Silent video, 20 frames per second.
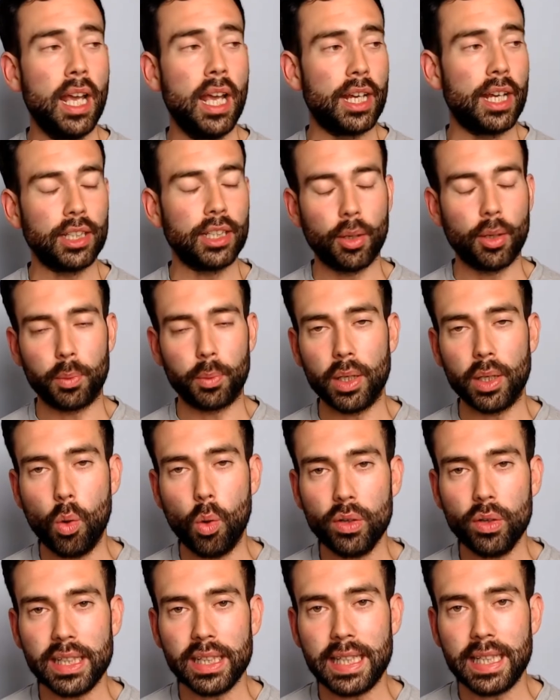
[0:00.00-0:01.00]
We're
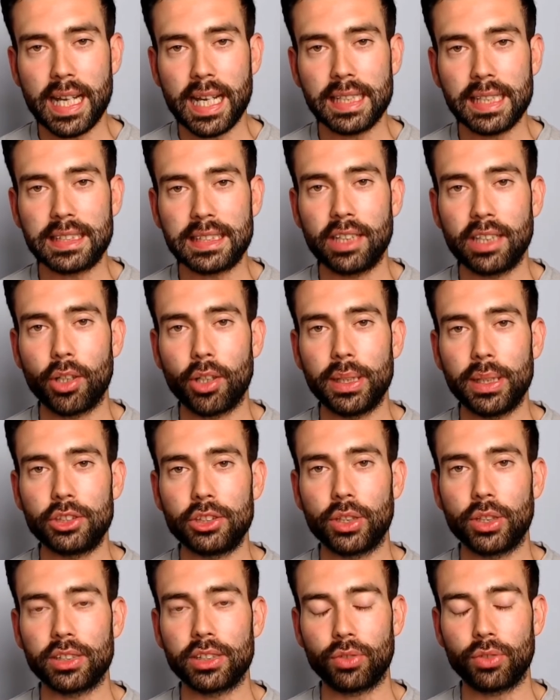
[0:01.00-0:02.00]
already near zero
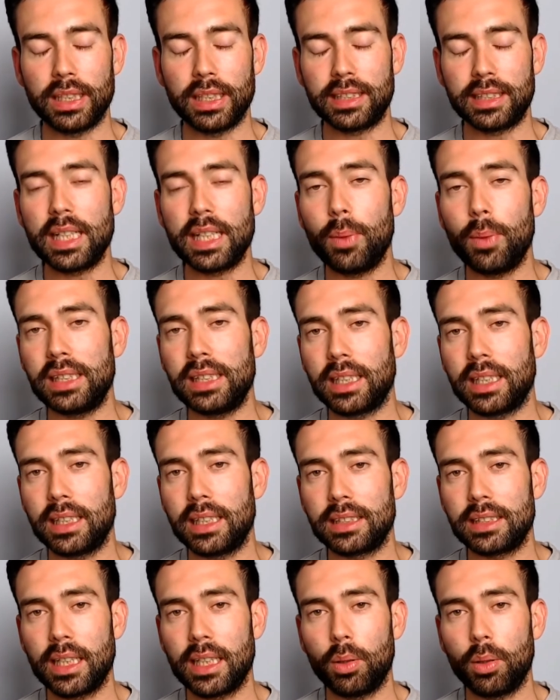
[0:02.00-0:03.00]
interest rates anyway, so they can
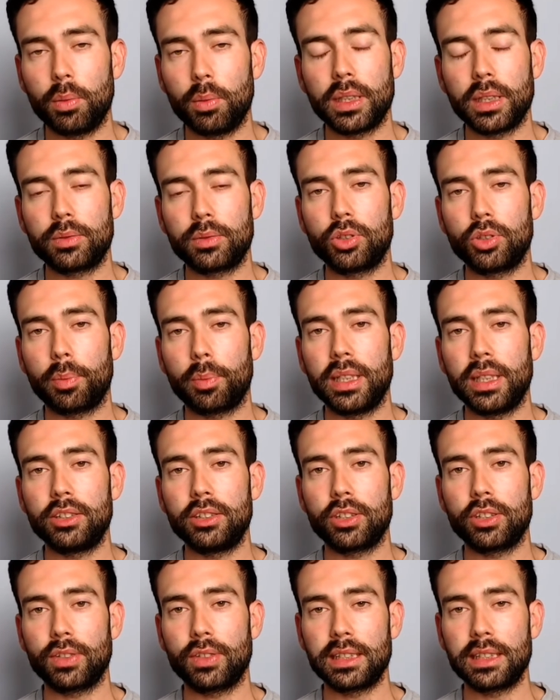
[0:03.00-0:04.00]
say, well, let's drop the
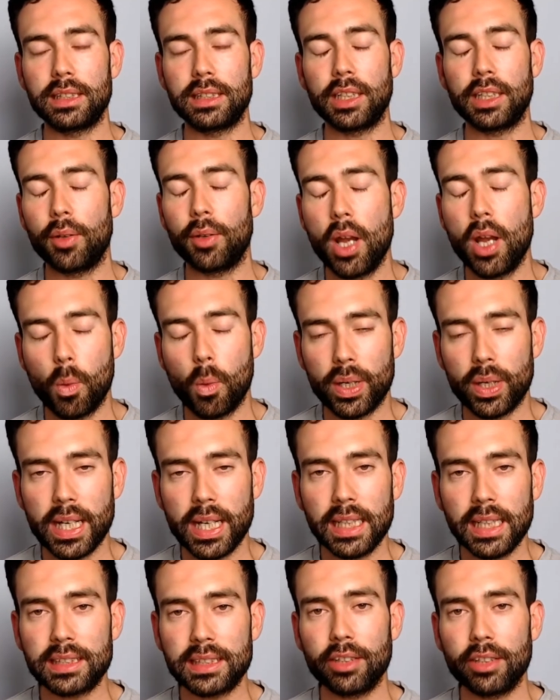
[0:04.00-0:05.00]
interest rates to zero. We're
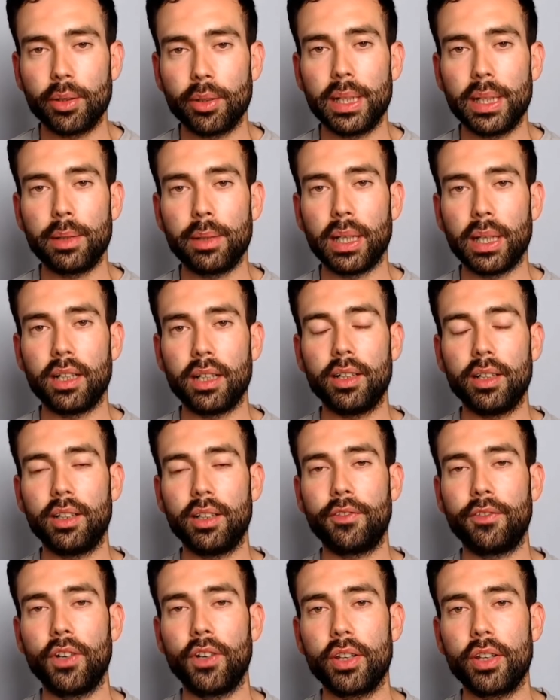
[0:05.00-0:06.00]
near zero anyway.
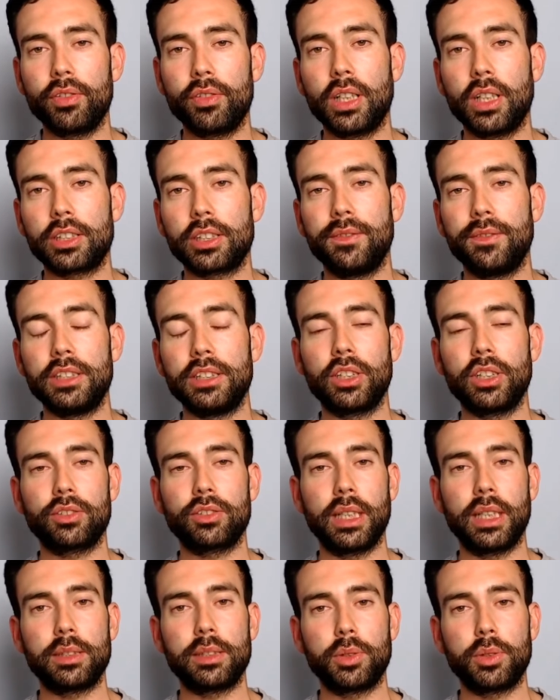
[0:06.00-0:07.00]
A further reduction of interest
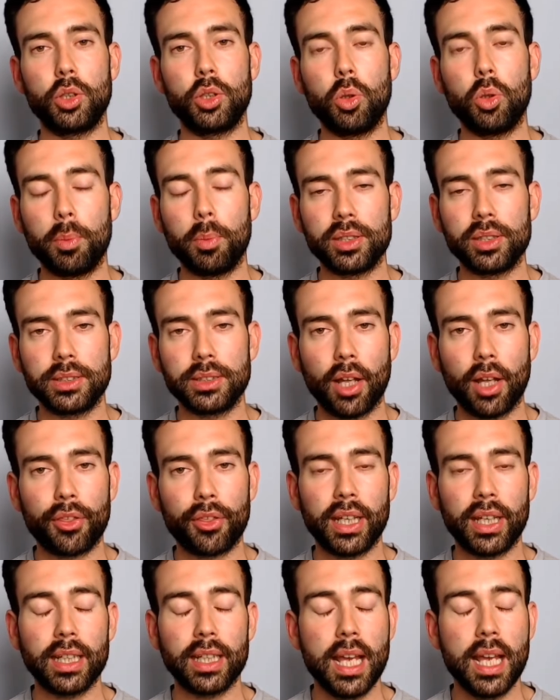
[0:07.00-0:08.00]
rates will do almost
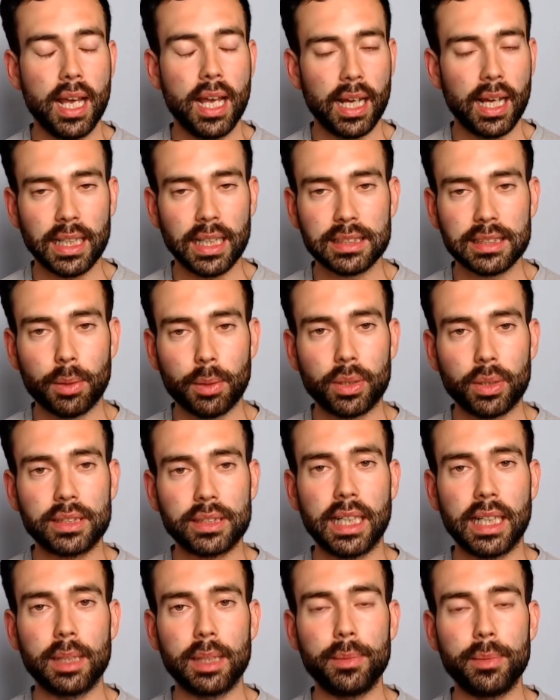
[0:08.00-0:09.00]
nothing unless they want to
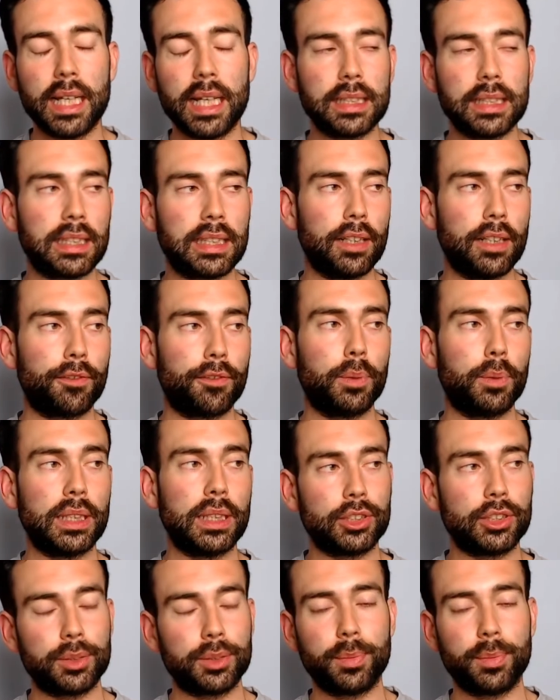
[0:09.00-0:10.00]
take them negative,
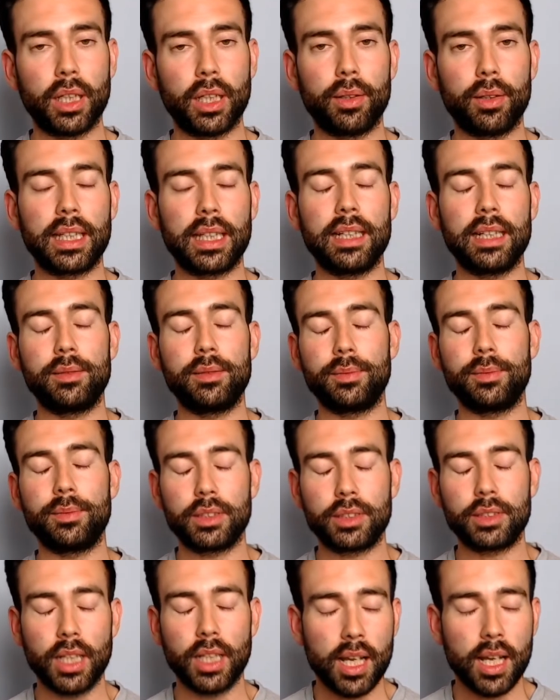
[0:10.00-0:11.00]
which, again,
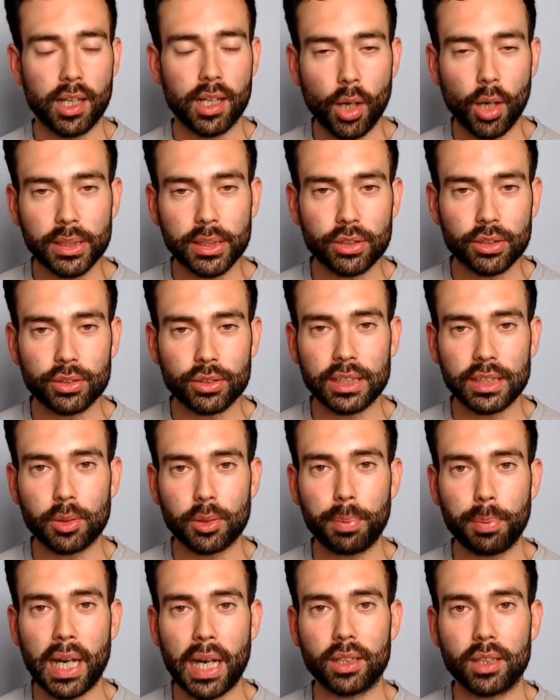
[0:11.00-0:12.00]
low interest rates are a
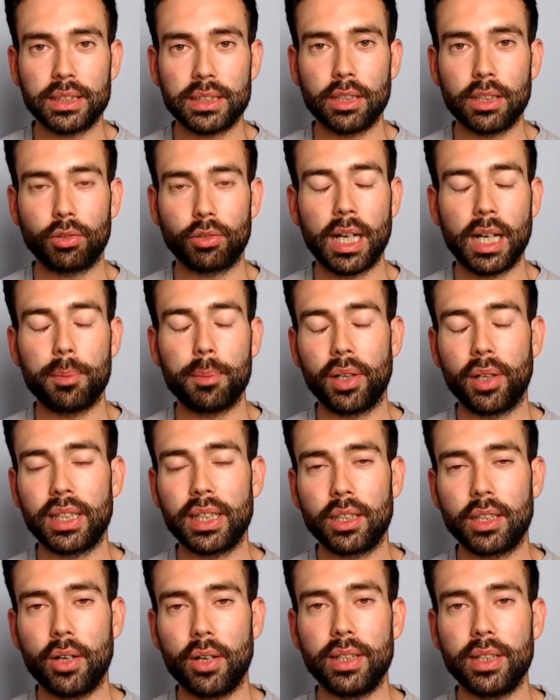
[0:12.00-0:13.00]
bad idea all around, but I think
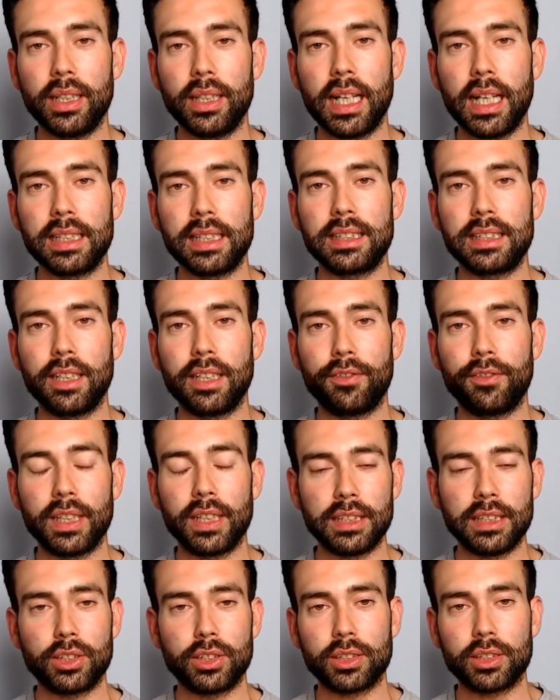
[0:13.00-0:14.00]
going negative
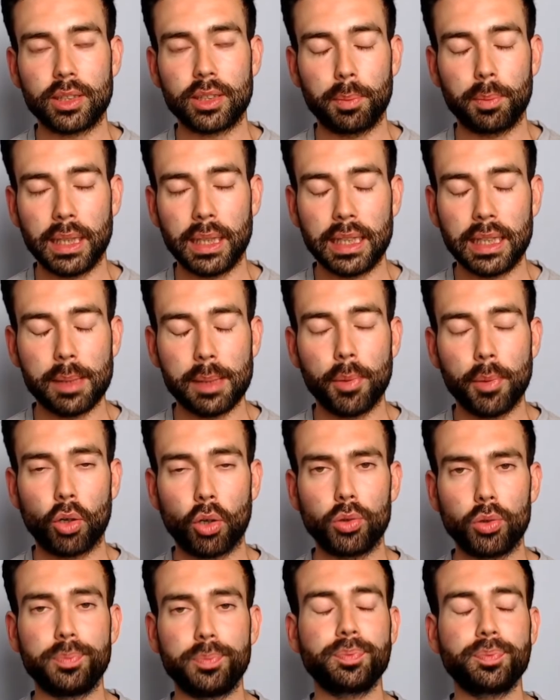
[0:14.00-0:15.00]
is just completely
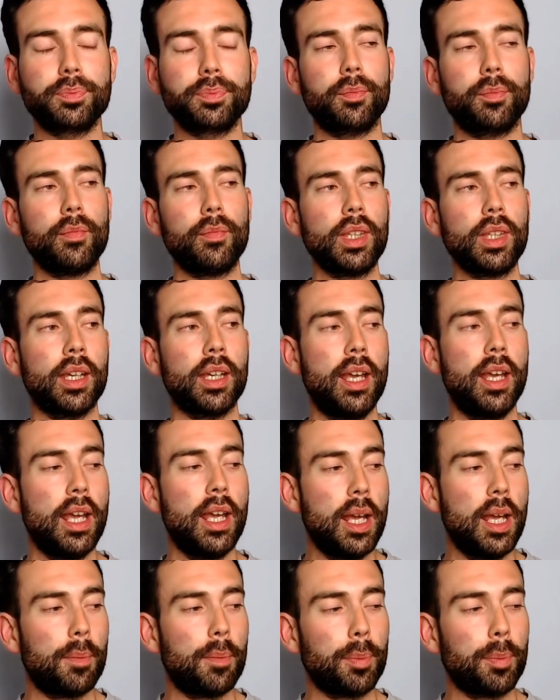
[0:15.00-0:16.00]
immoral.
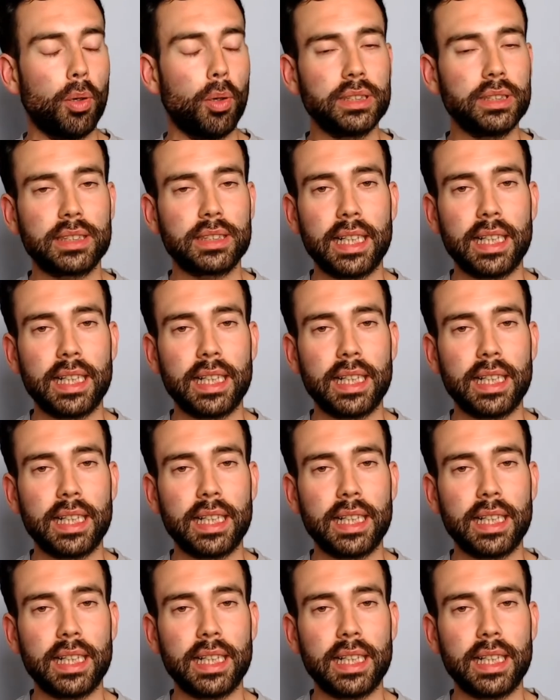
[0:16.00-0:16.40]
But the point to take